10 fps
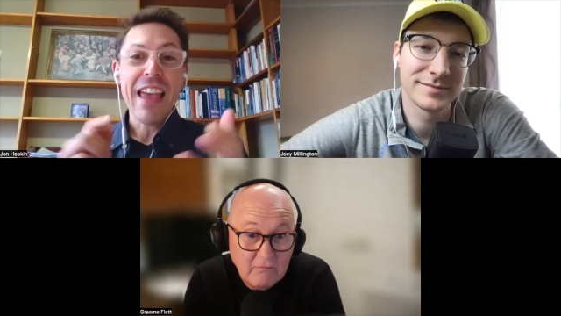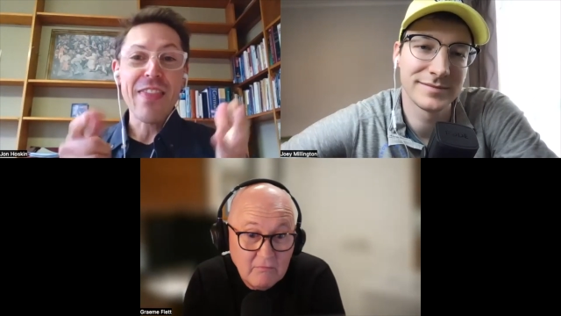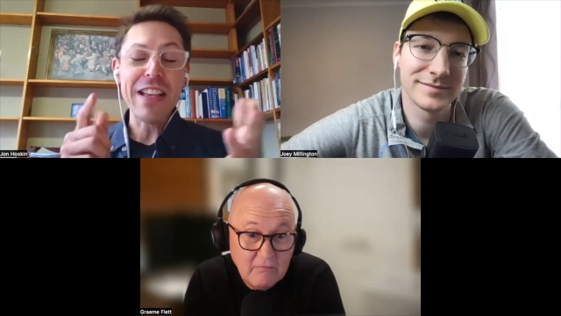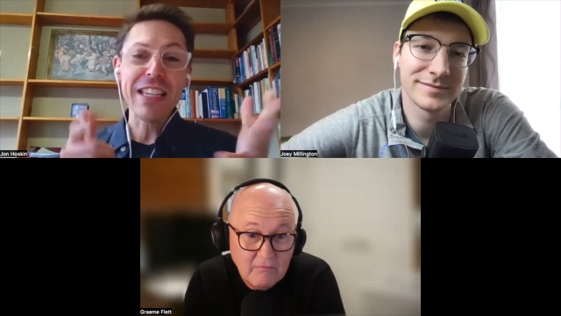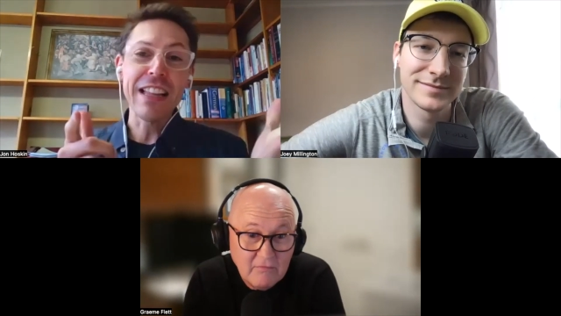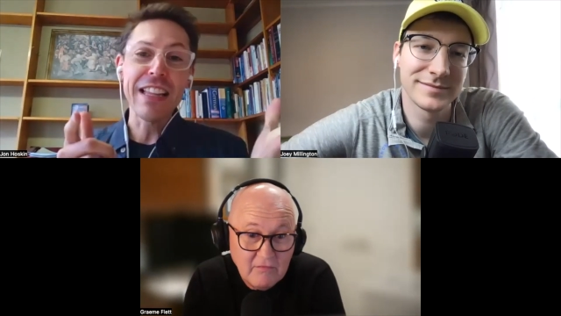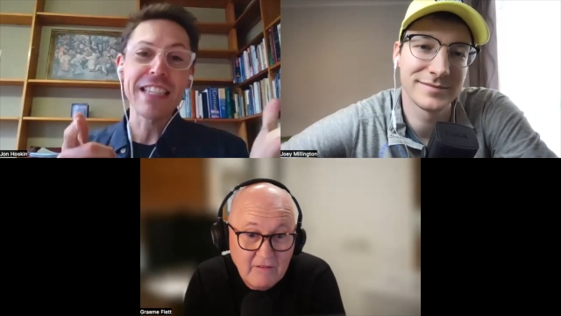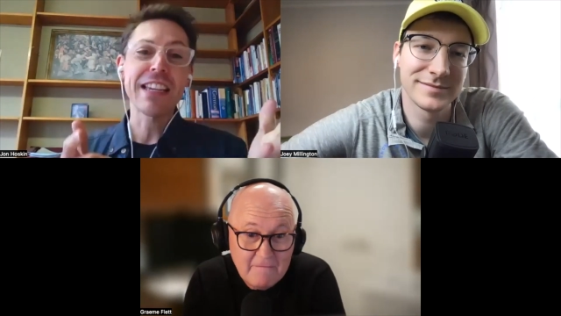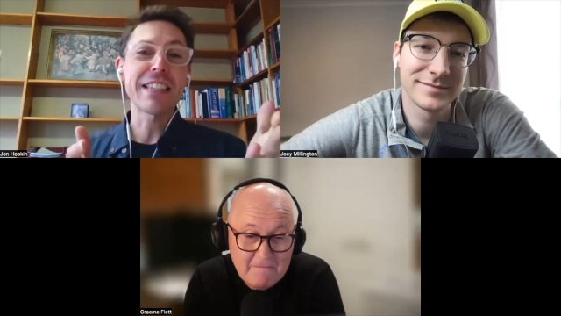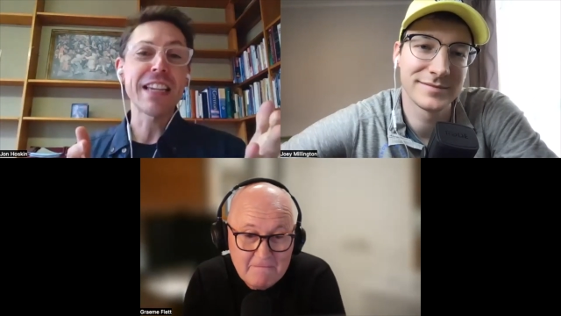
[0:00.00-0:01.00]
Speaker 1: That's a
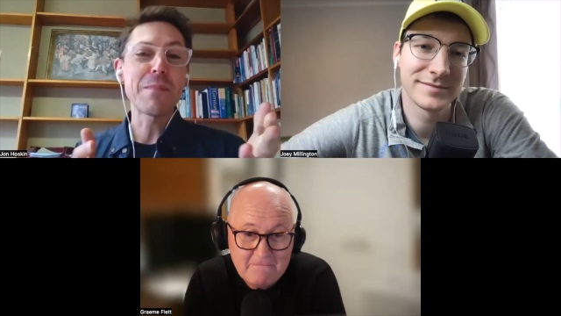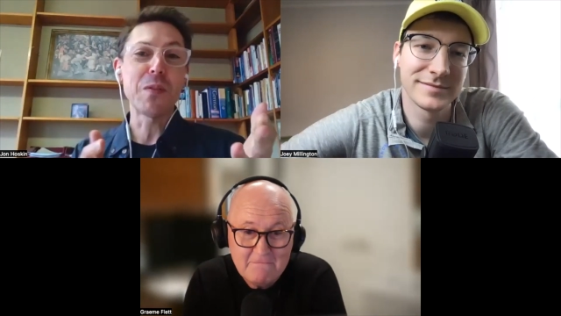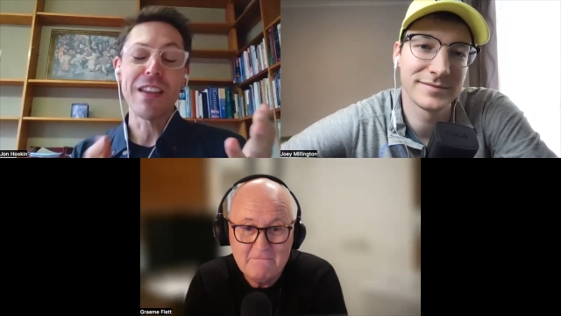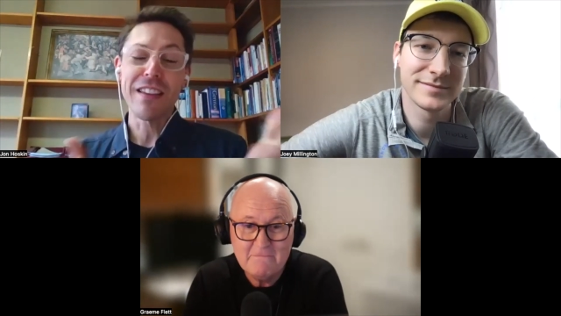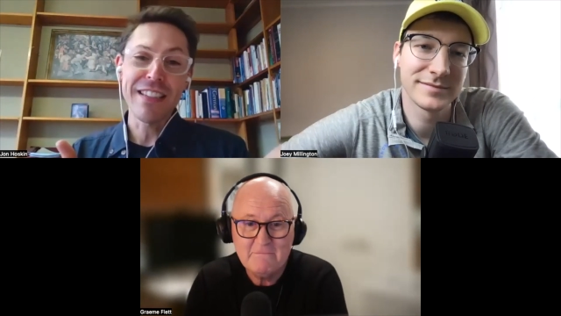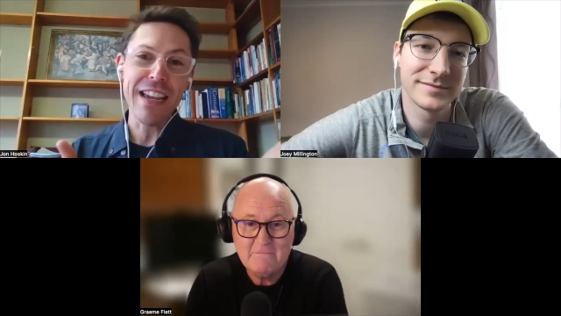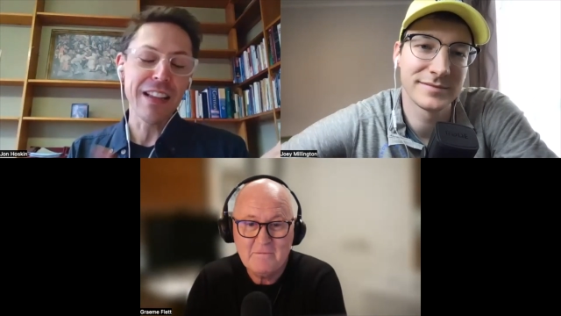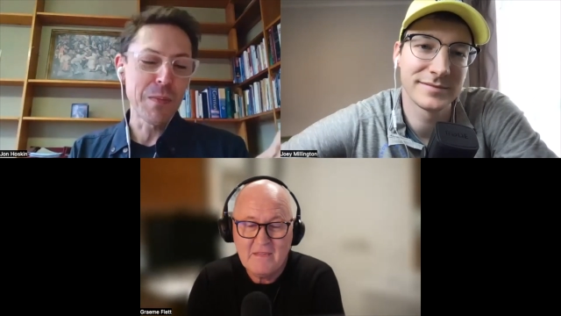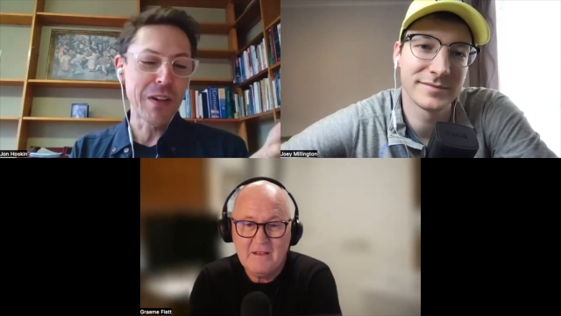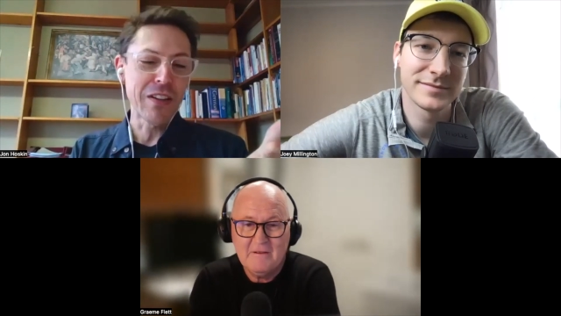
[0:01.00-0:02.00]
classic example,
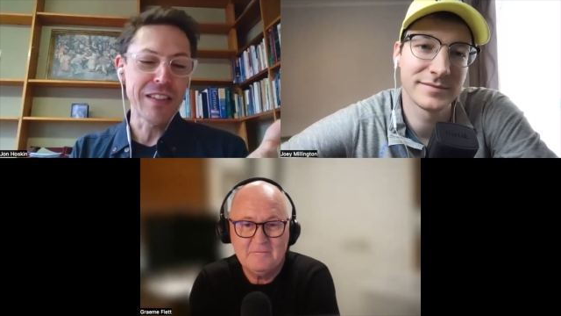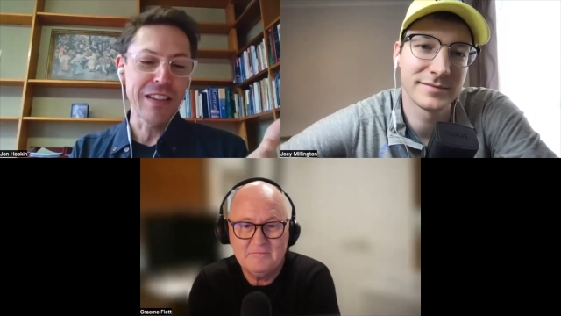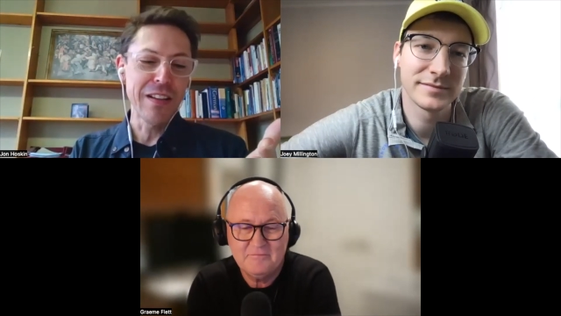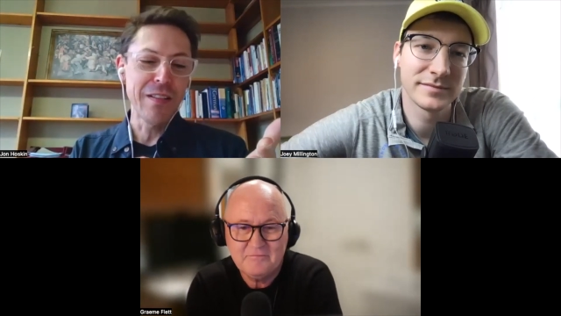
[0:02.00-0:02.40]
exactly, because